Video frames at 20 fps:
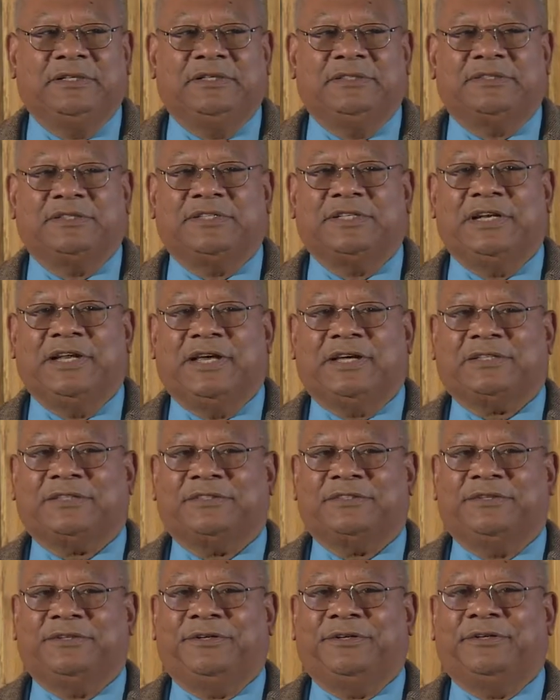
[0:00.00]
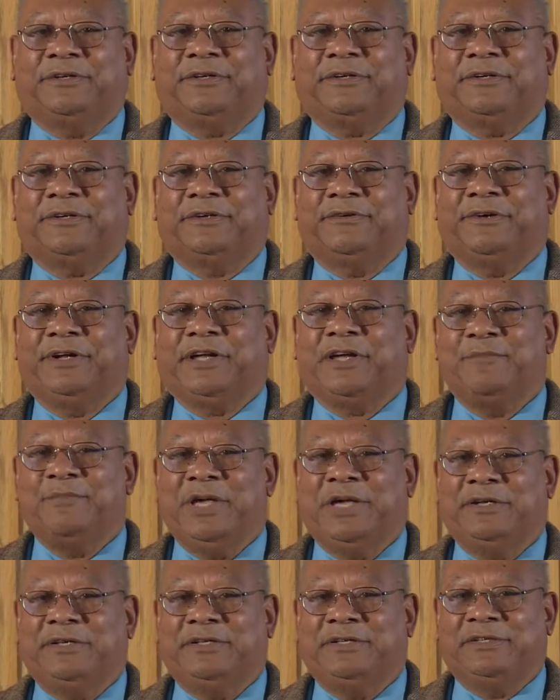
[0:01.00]
select or
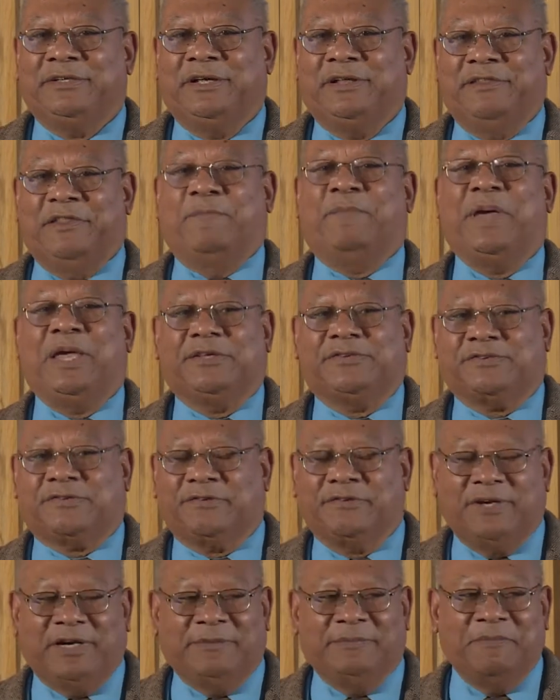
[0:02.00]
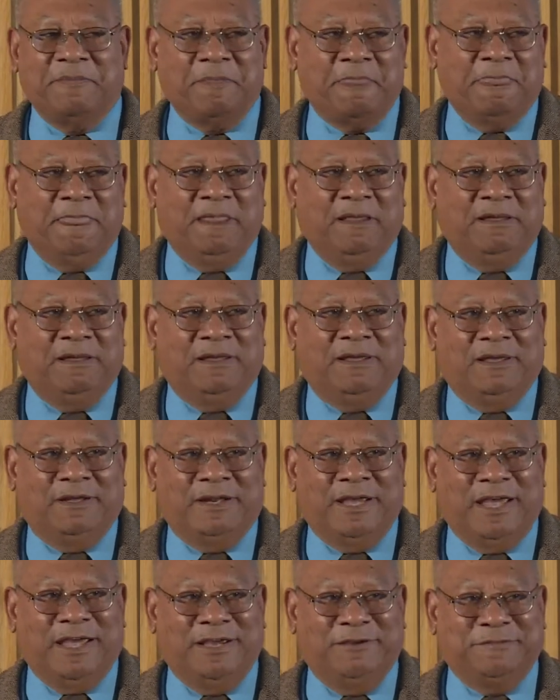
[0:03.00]
recommend the best rum,
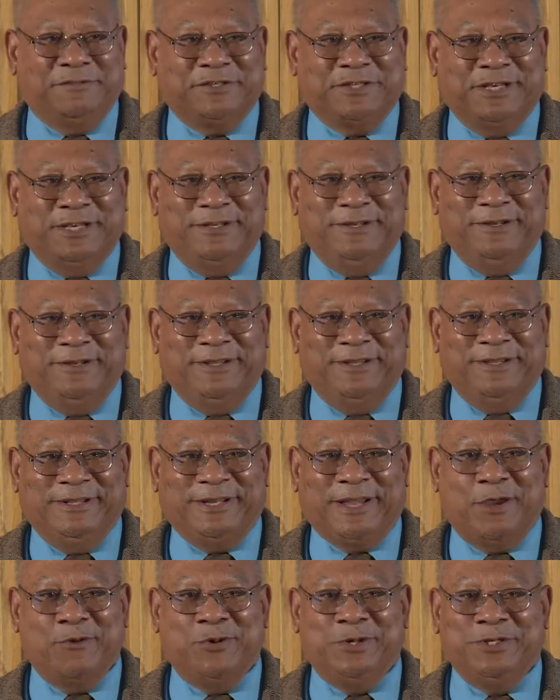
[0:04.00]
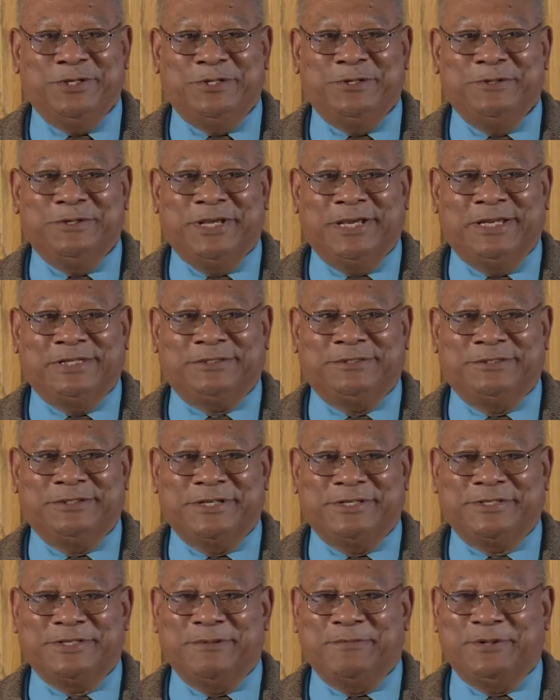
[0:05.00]
and I have said that I won't do that
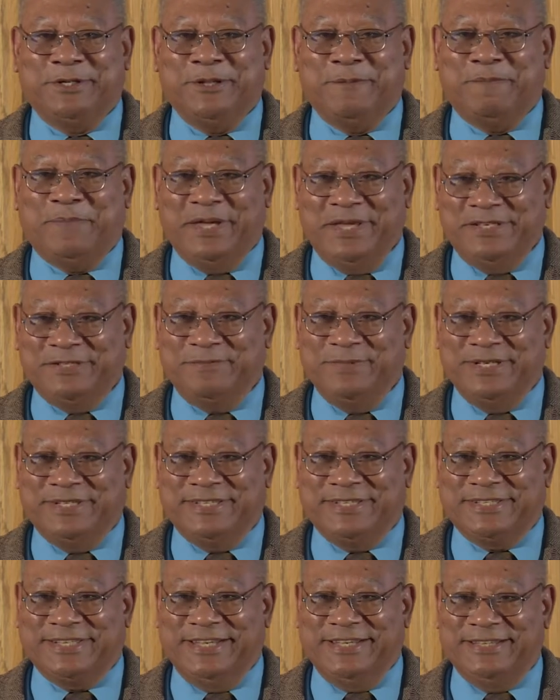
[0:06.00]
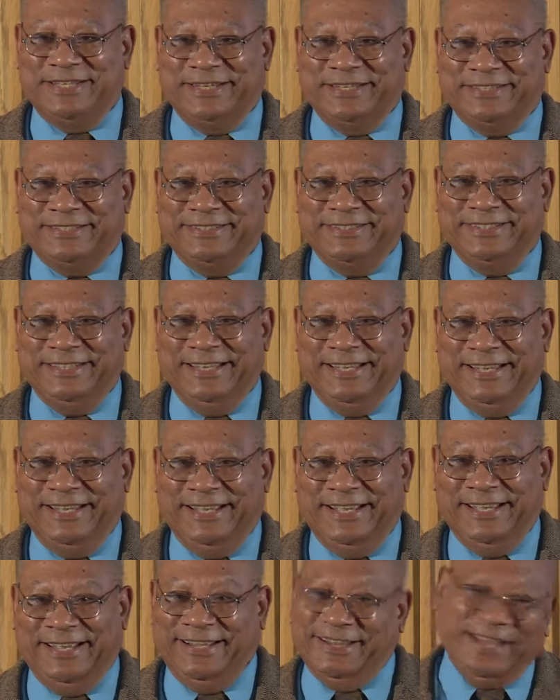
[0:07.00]
until somebody pays me to say that.
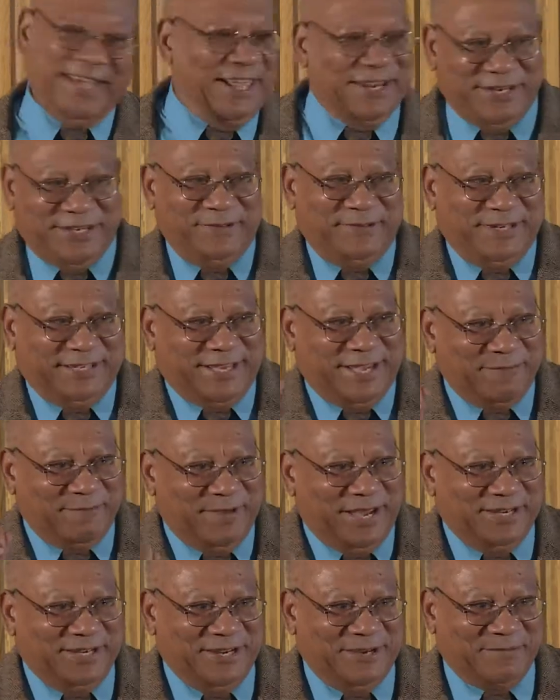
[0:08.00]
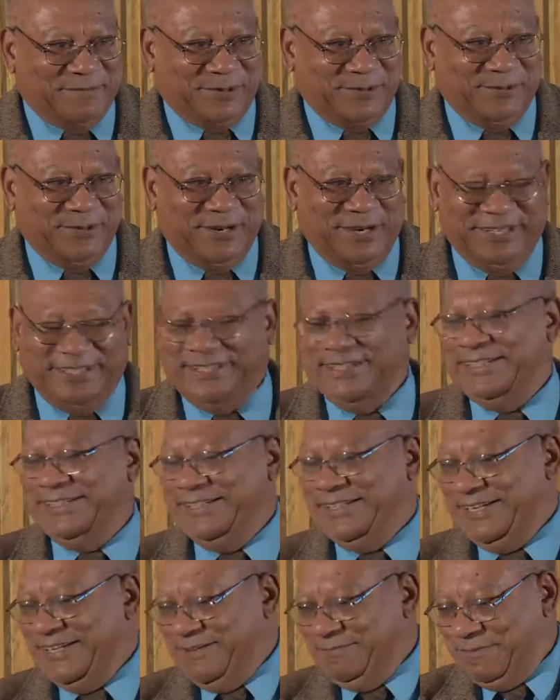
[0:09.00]
Then you will get my number one.
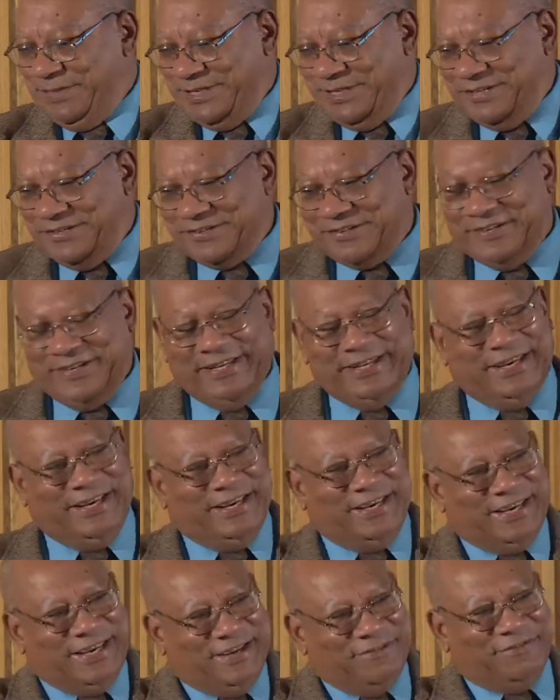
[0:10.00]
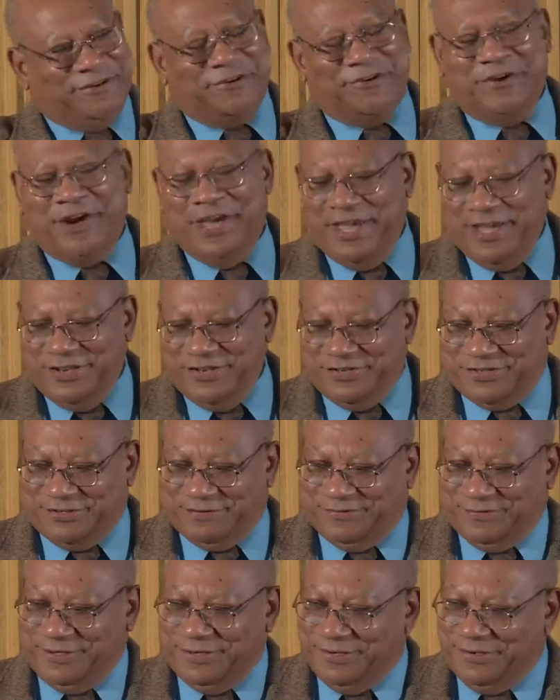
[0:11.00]
But usually I give a range
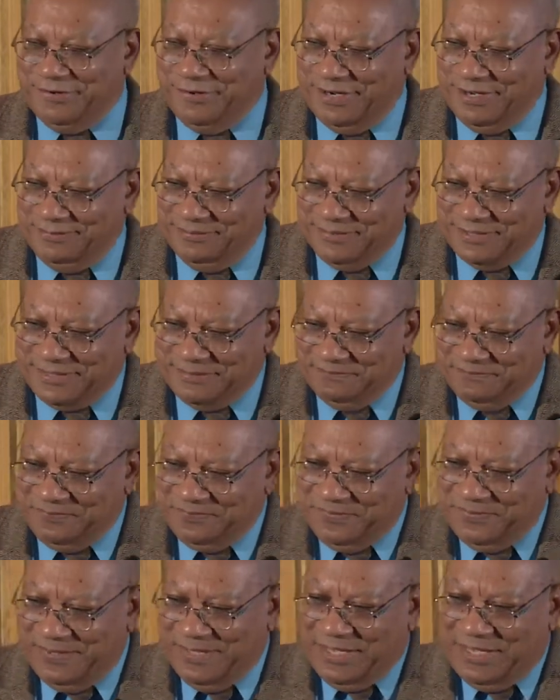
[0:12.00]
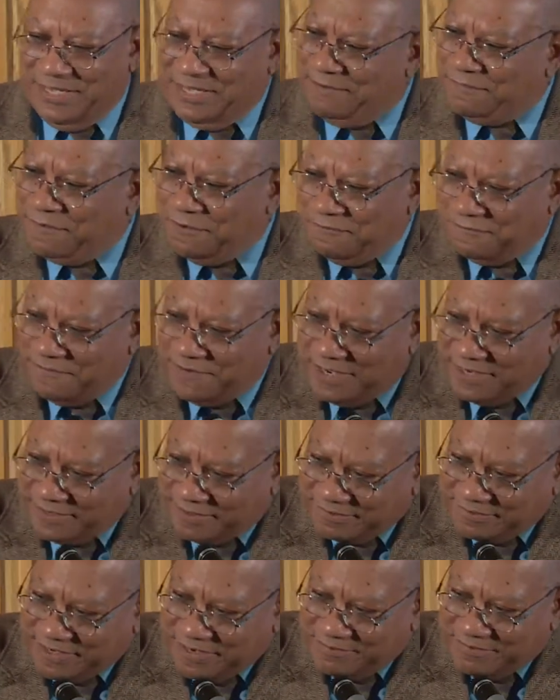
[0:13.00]
of good rums. If you find
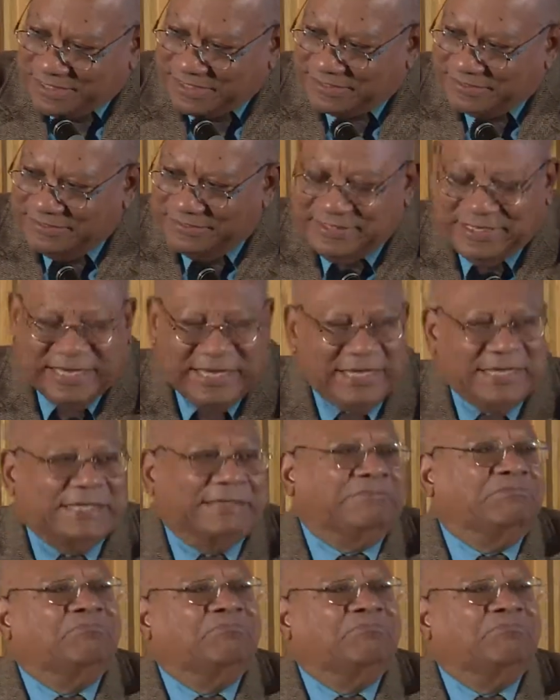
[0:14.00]
a rum that you like,